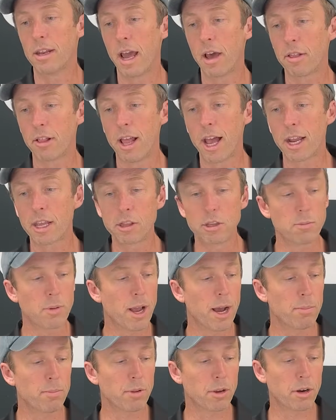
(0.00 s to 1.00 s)
Now, the LockNLube
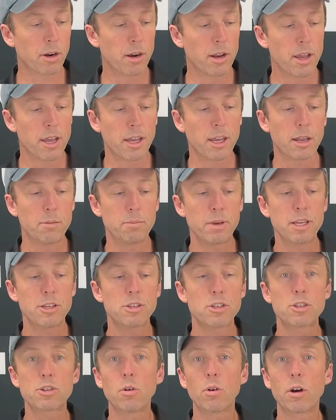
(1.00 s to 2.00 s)
coupler can be
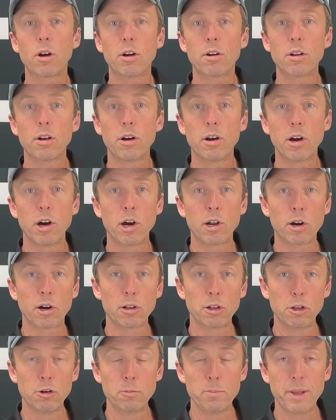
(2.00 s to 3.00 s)
stored on our
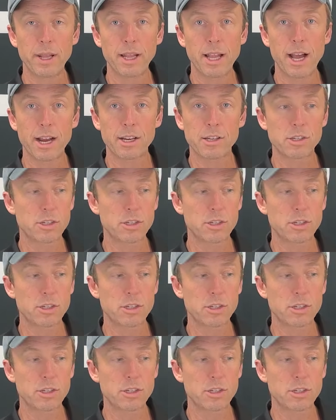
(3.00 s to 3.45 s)
loop and lock